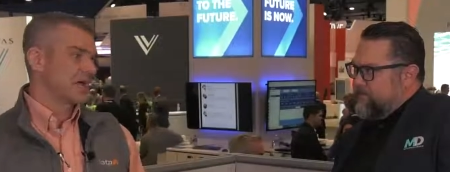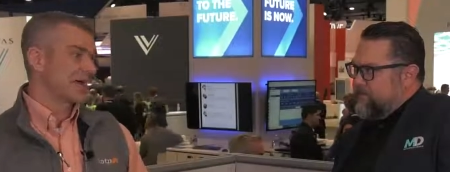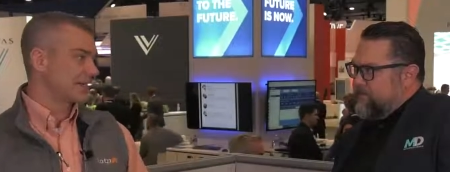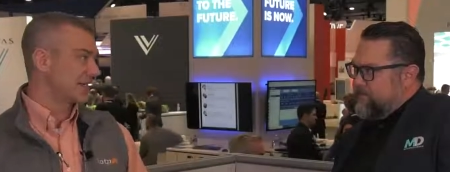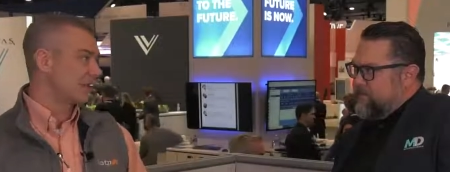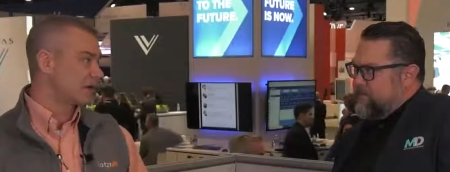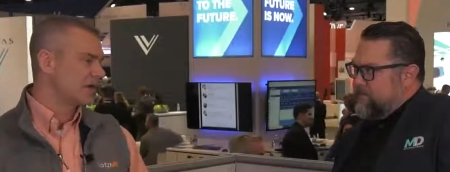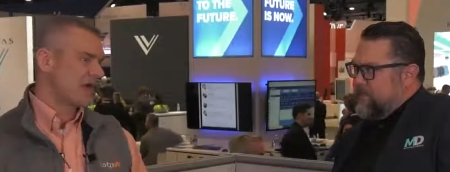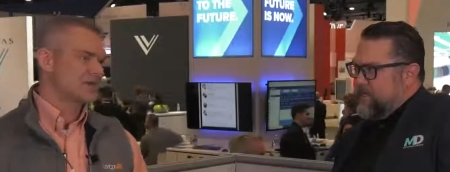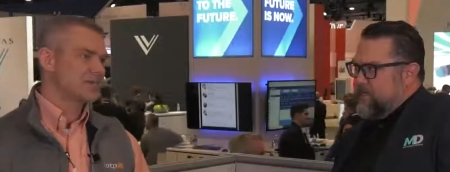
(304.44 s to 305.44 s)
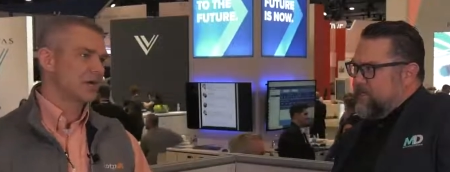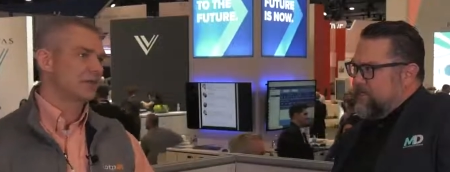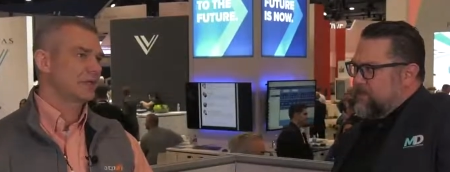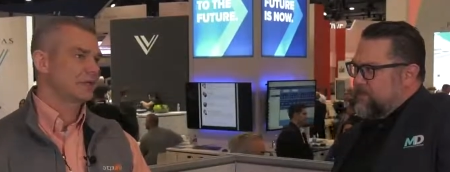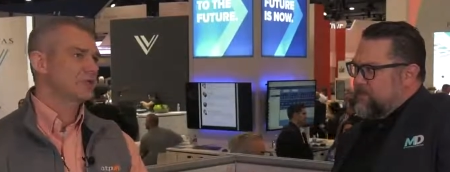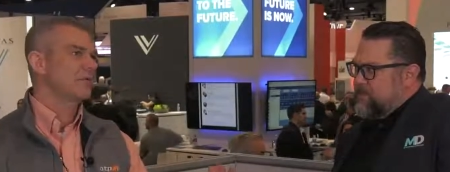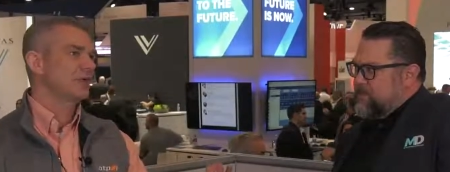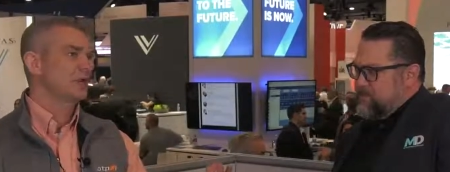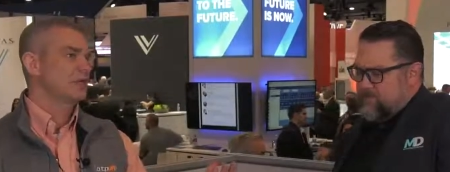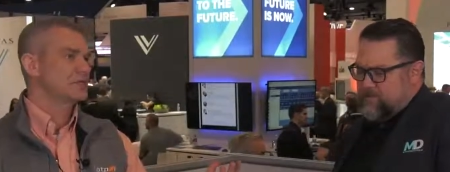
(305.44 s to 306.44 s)
Speaker 1: a high dollar. Also, I think some
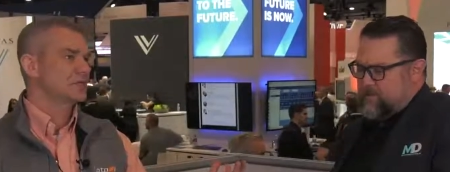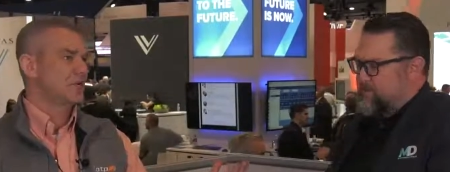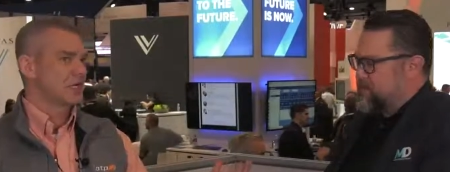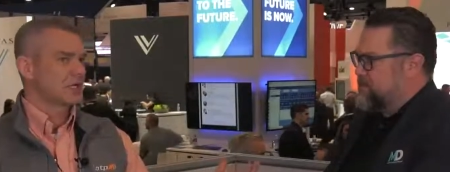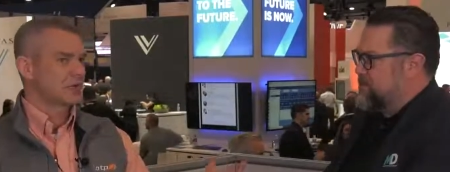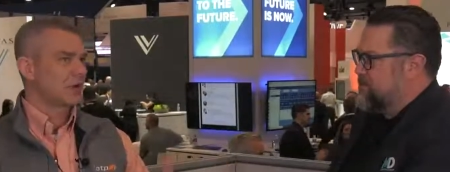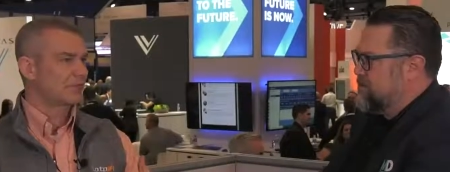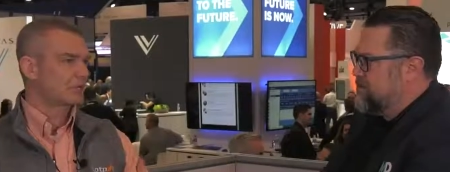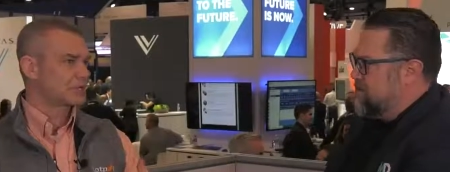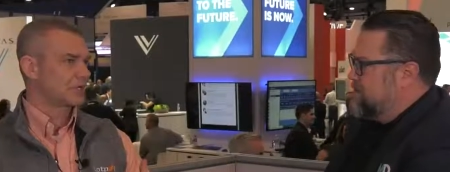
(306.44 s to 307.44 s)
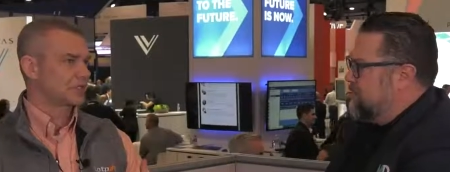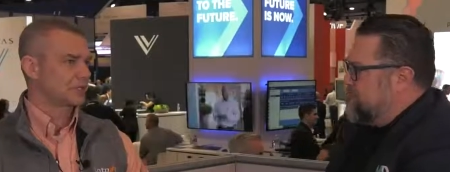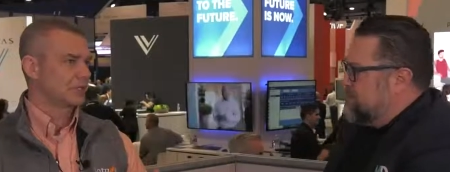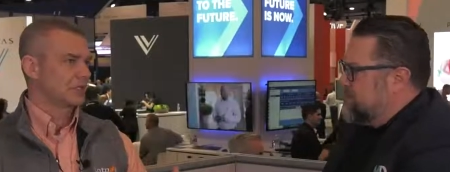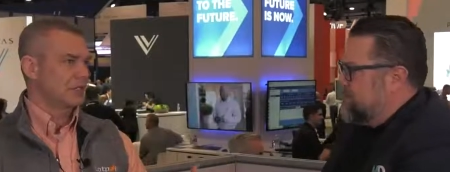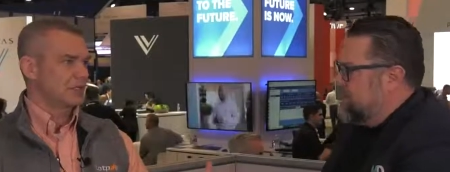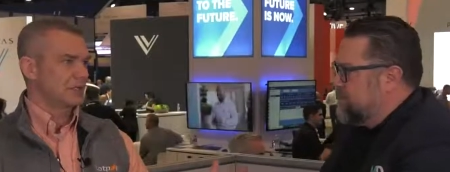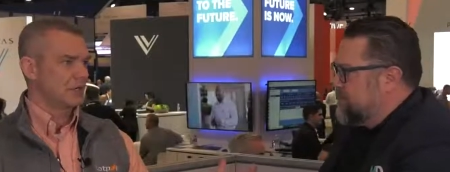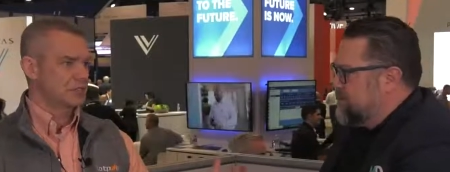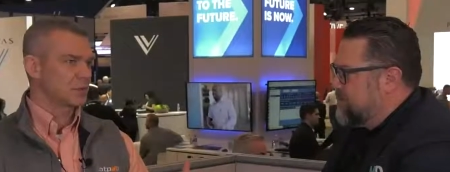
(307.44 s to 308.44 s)
of it is coming off the recession,
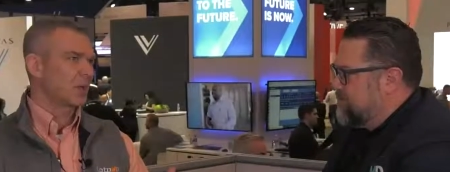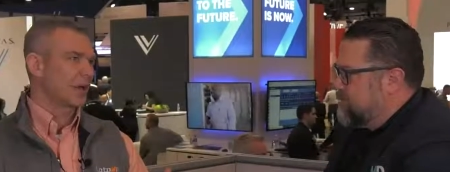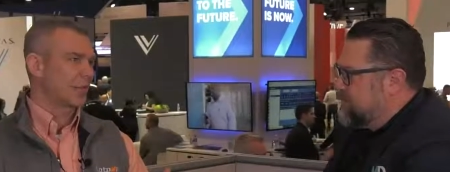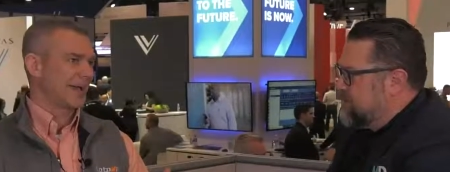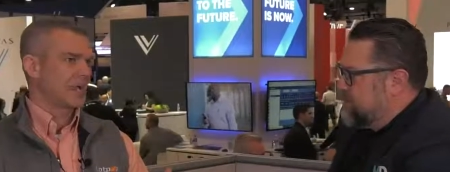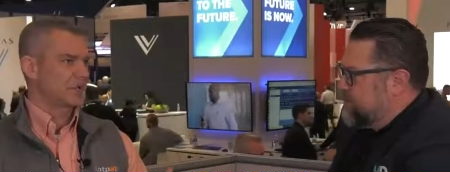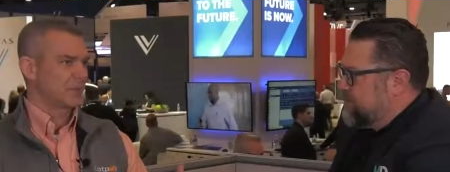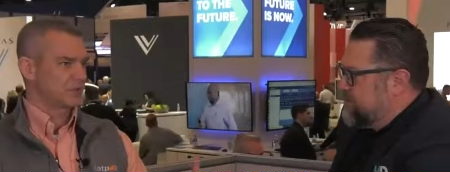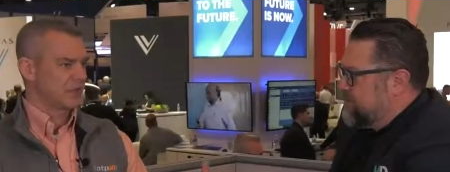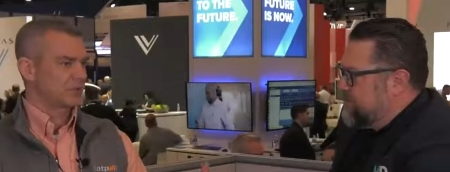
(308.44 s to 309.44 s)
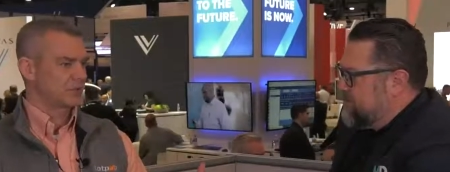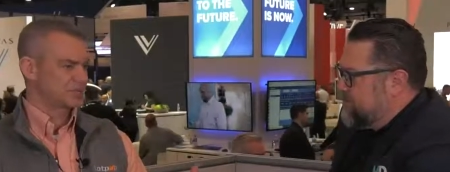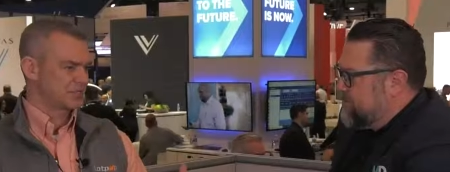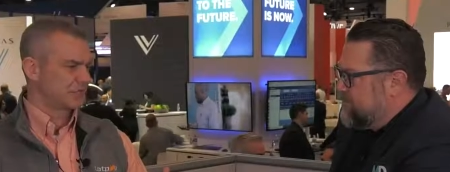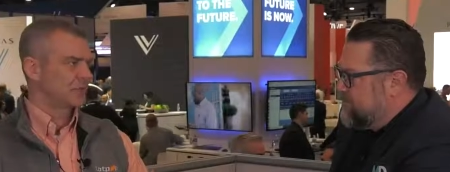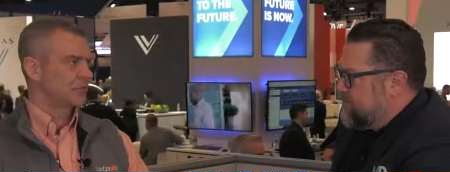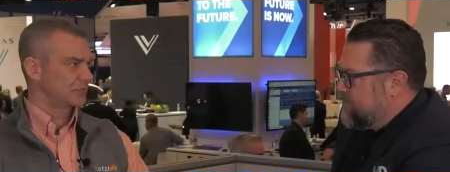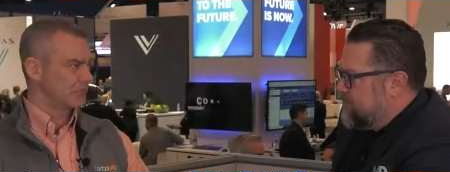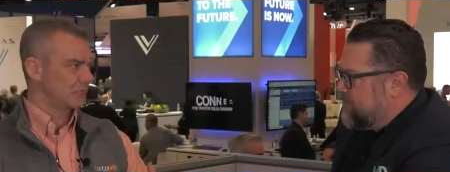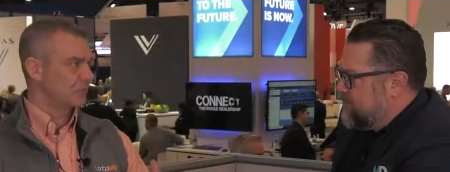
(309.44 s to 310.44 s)
you know, it was a while back, but people are still
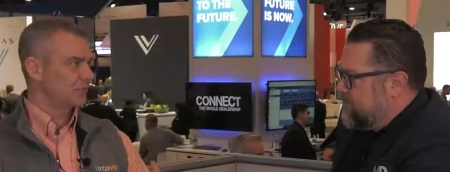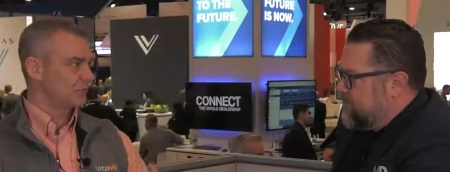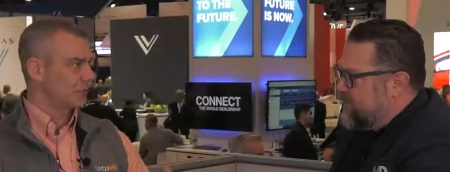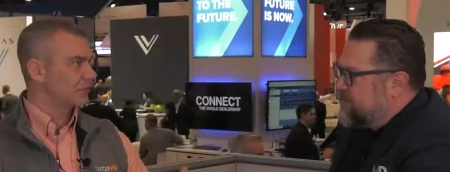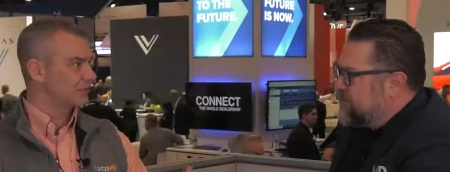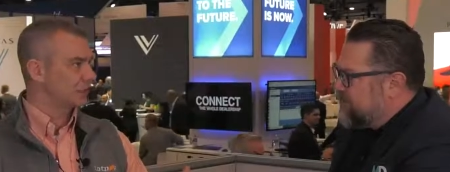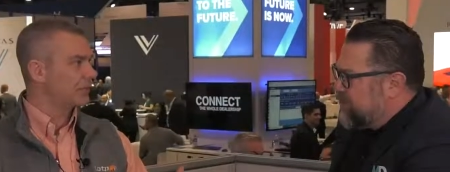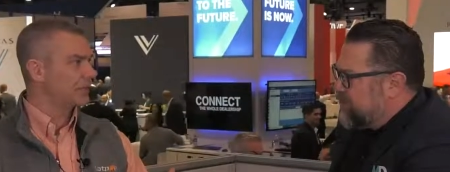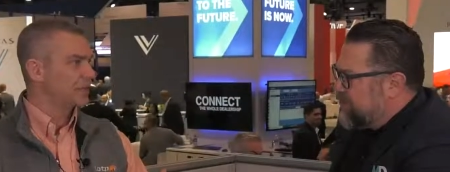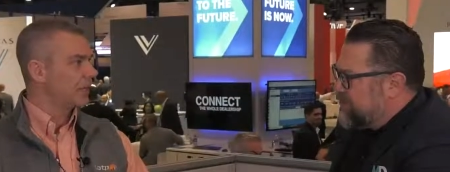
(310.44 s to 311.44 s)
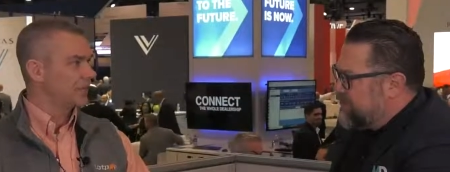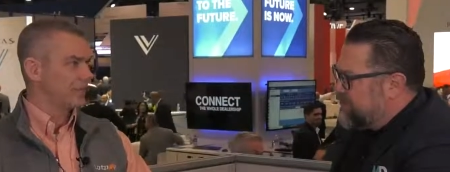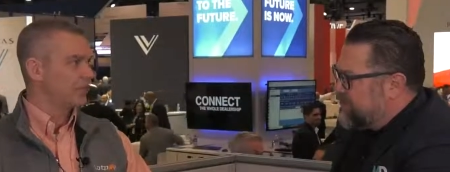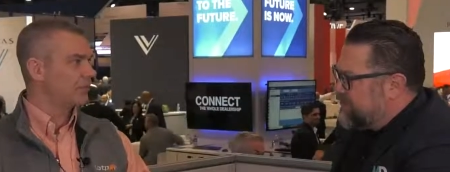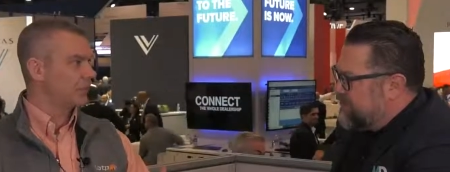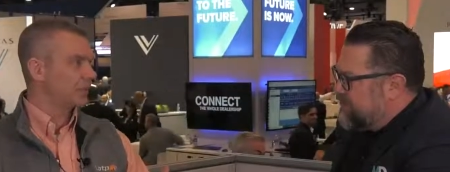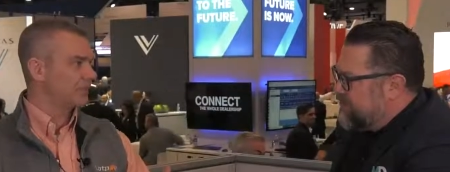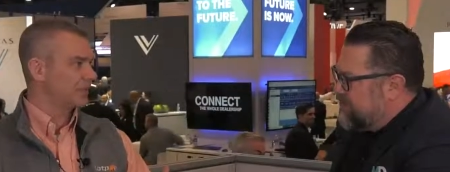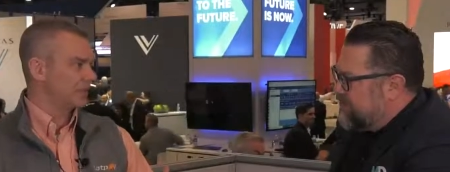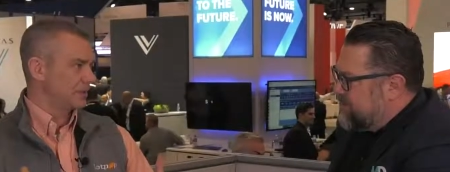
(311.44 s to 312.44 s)
getting their feet underneath still them, on to them? they don't want
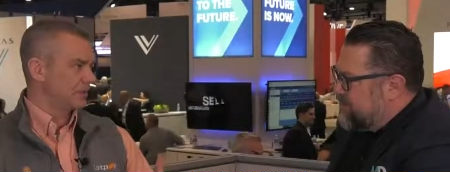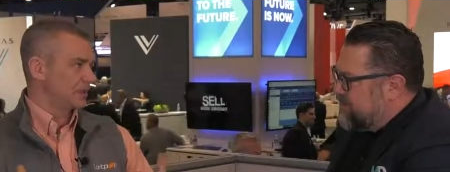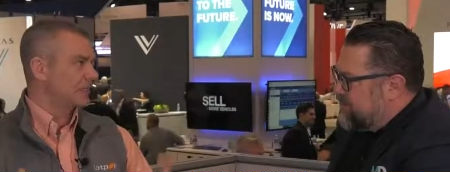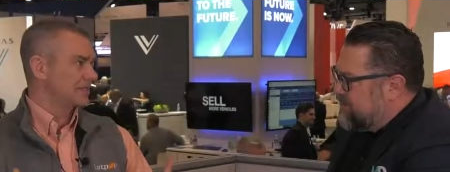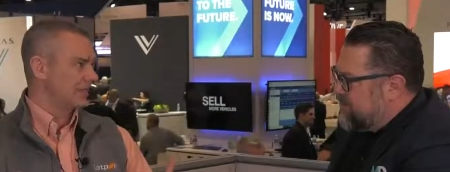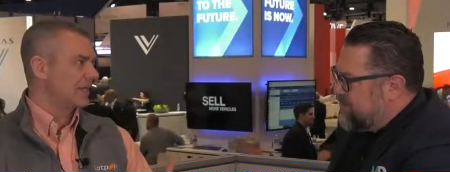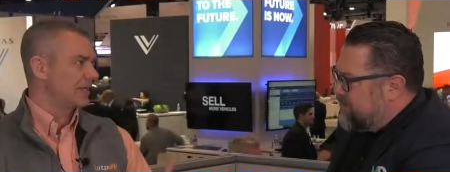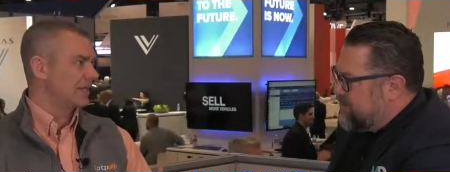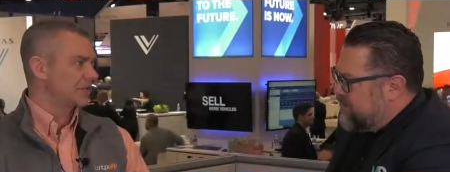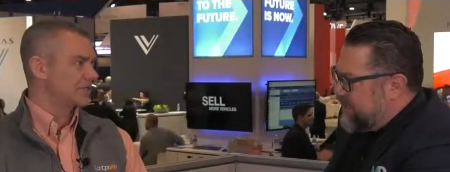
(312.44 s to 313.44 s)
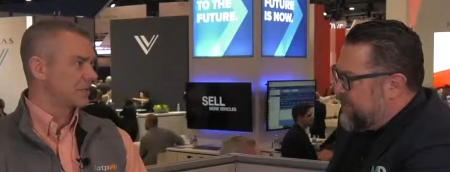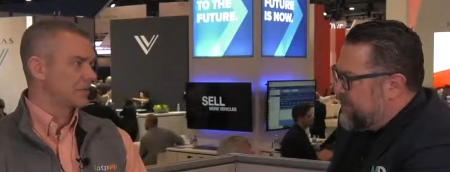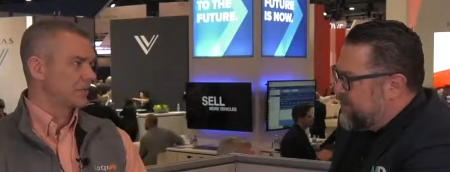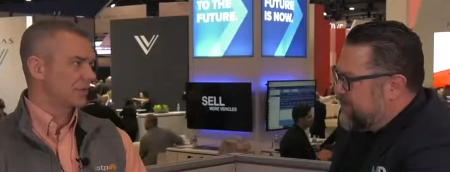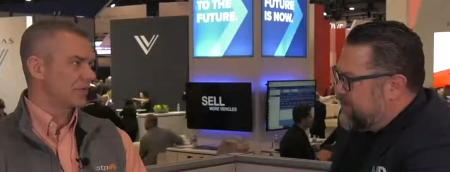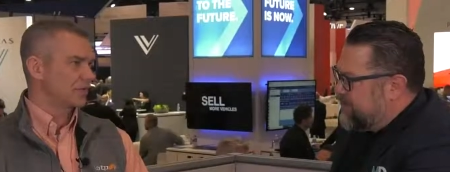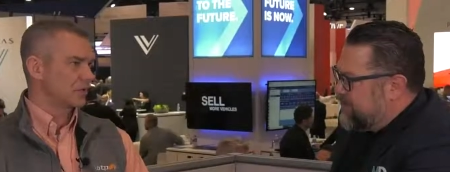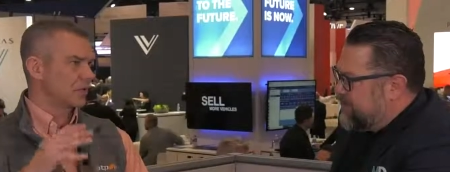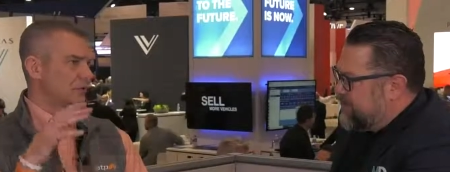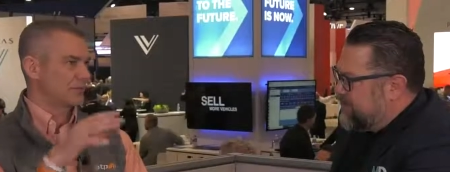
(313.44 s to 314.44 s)
to be in big in debt, and yeah. so they
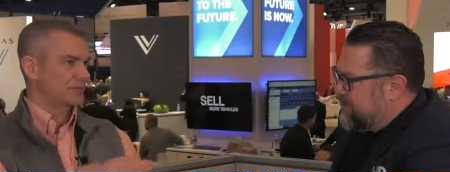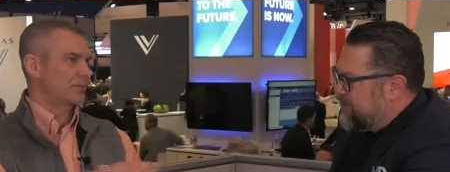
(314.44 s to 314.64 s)
don't go